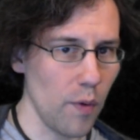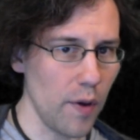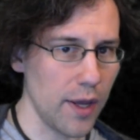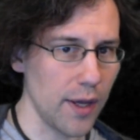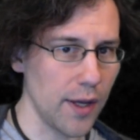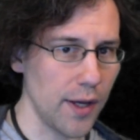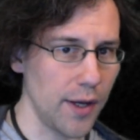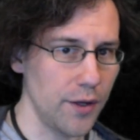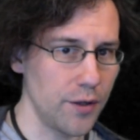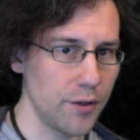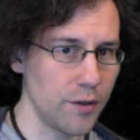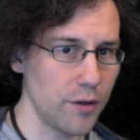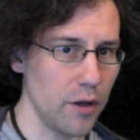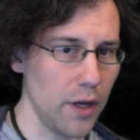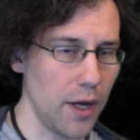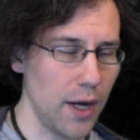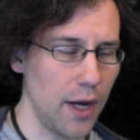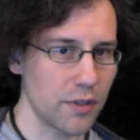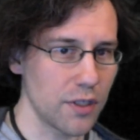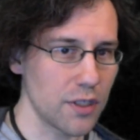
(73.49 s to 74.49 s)

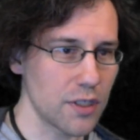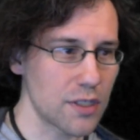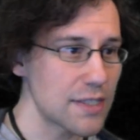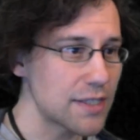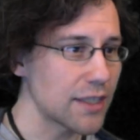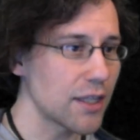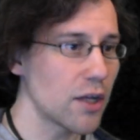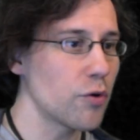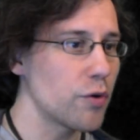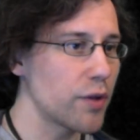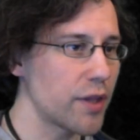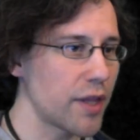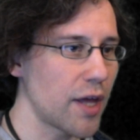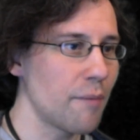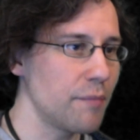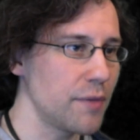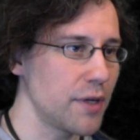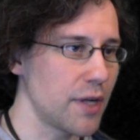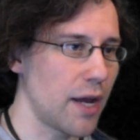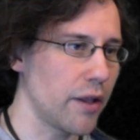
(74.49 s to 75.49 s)
and slow
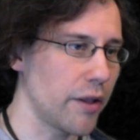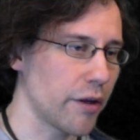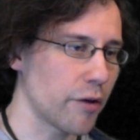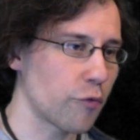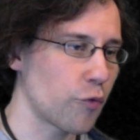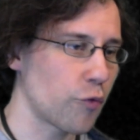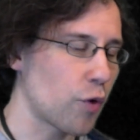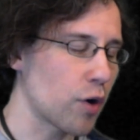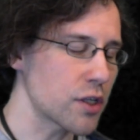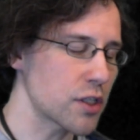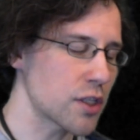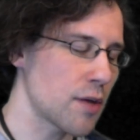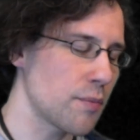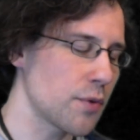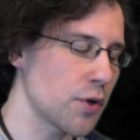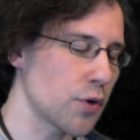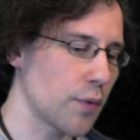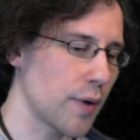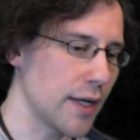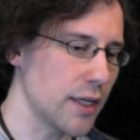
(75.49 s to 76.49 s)
them down, like force
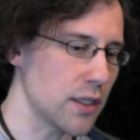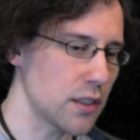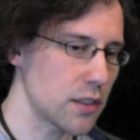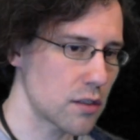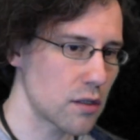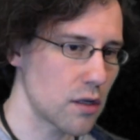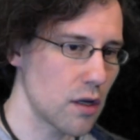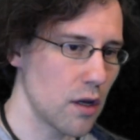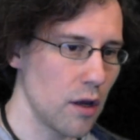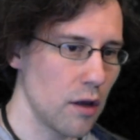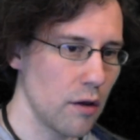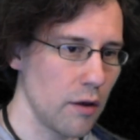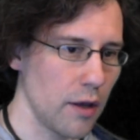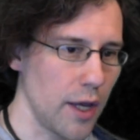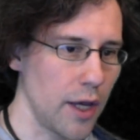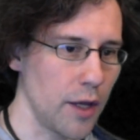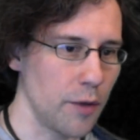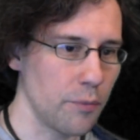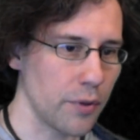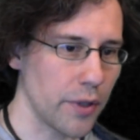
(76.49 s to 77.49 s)
them to race
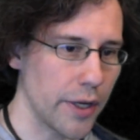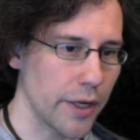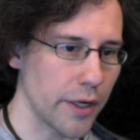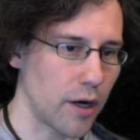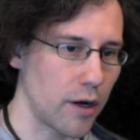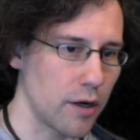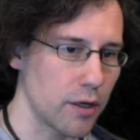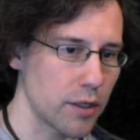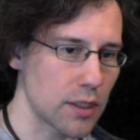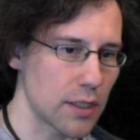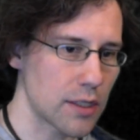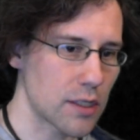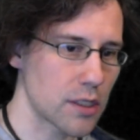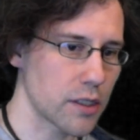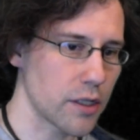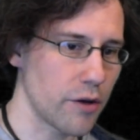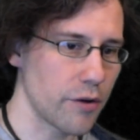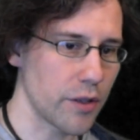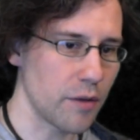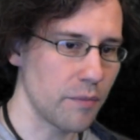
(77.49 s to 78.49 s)
and play cards that
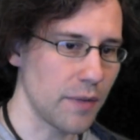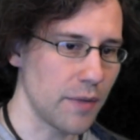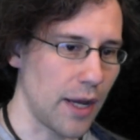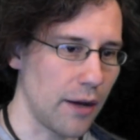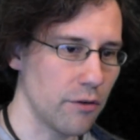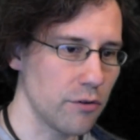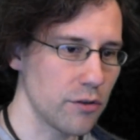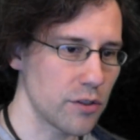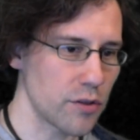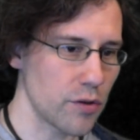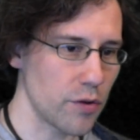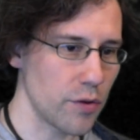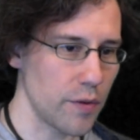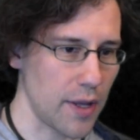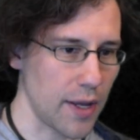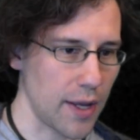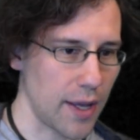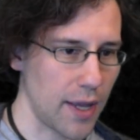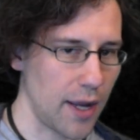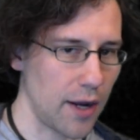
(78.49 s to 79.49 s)
slow them down so that
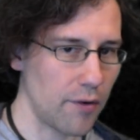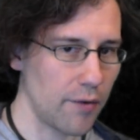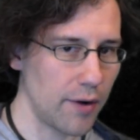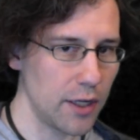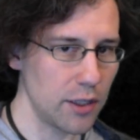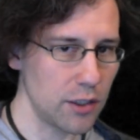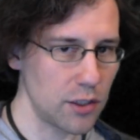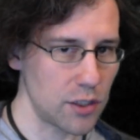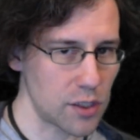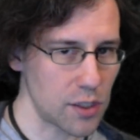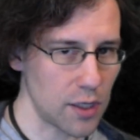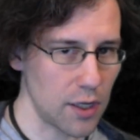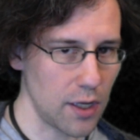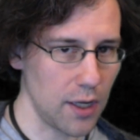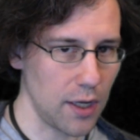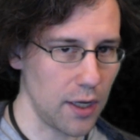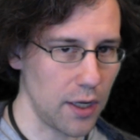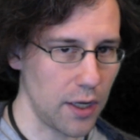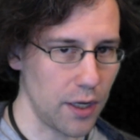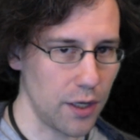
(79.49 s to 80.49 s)
they can't race,
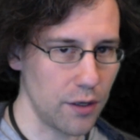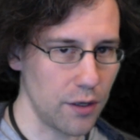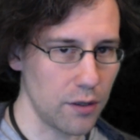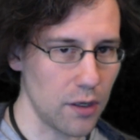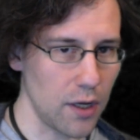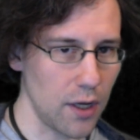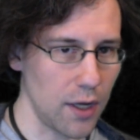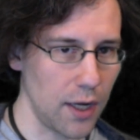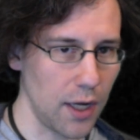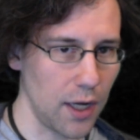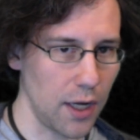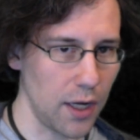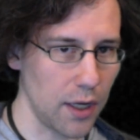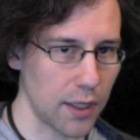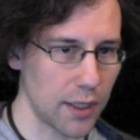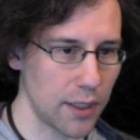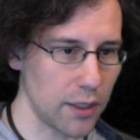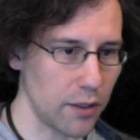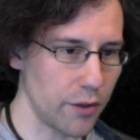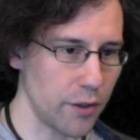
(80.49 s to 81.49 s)
and
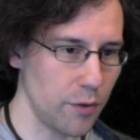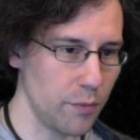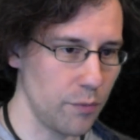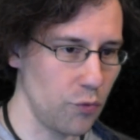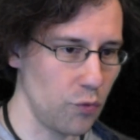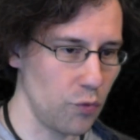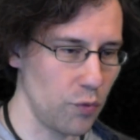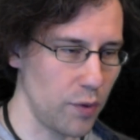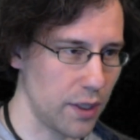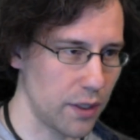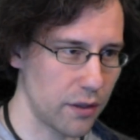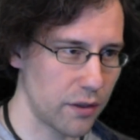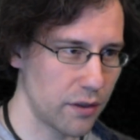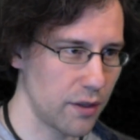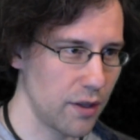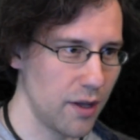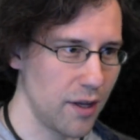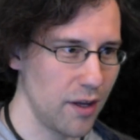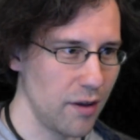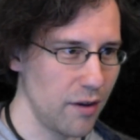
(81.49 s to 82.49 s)
uh, kill them
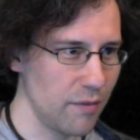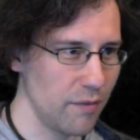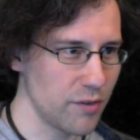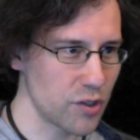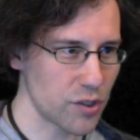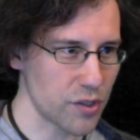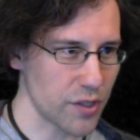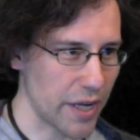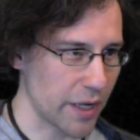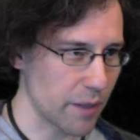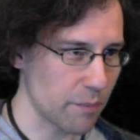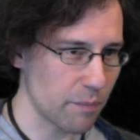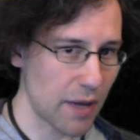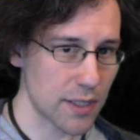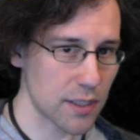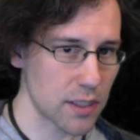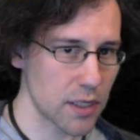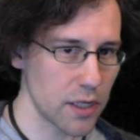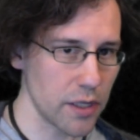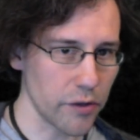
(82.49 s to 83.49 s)
with just like
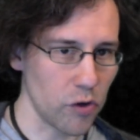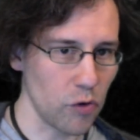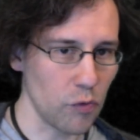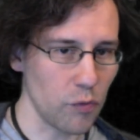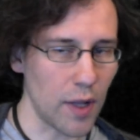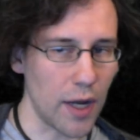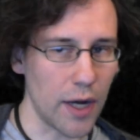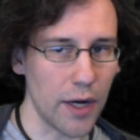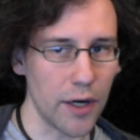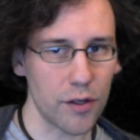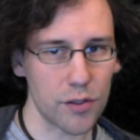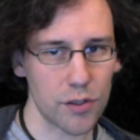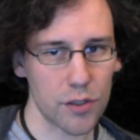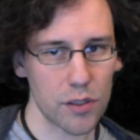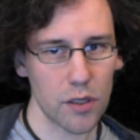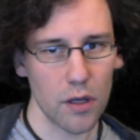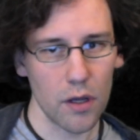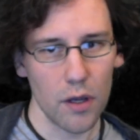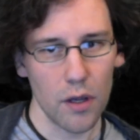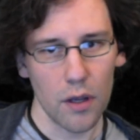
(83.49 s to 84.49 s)
pesky little
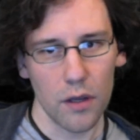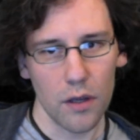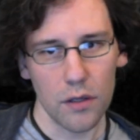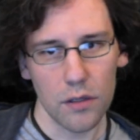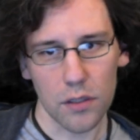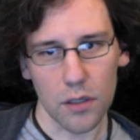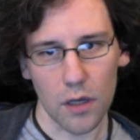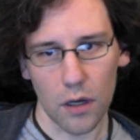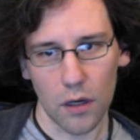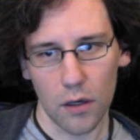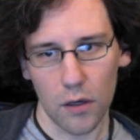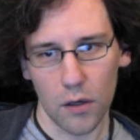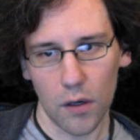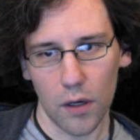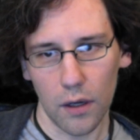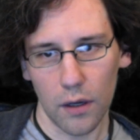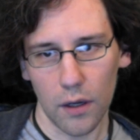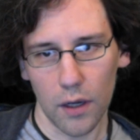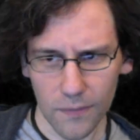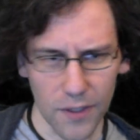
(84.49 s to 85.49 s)
flyers.
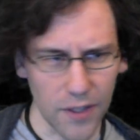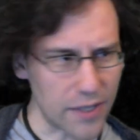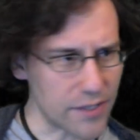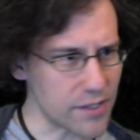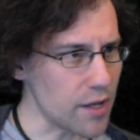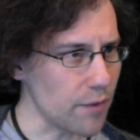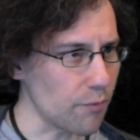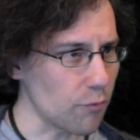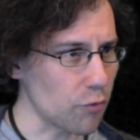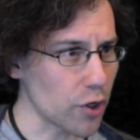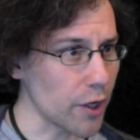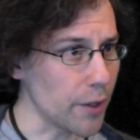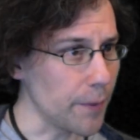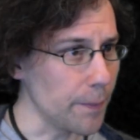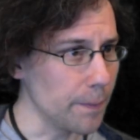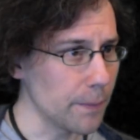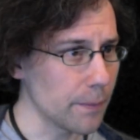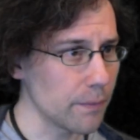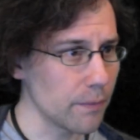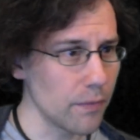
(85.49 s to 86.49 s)
So that's it. We're
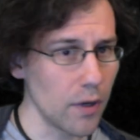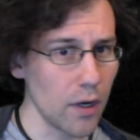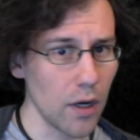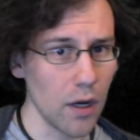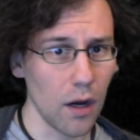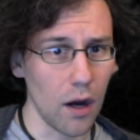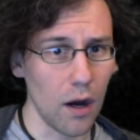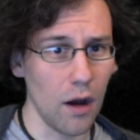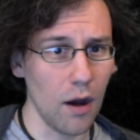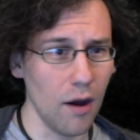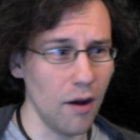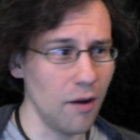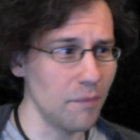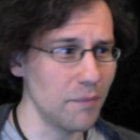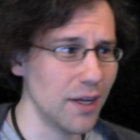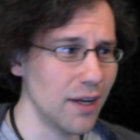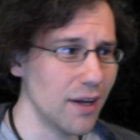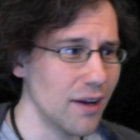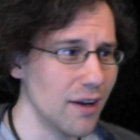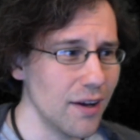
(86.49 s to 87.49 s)
done.
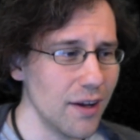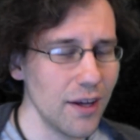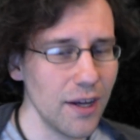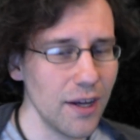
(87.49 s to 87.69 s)
um,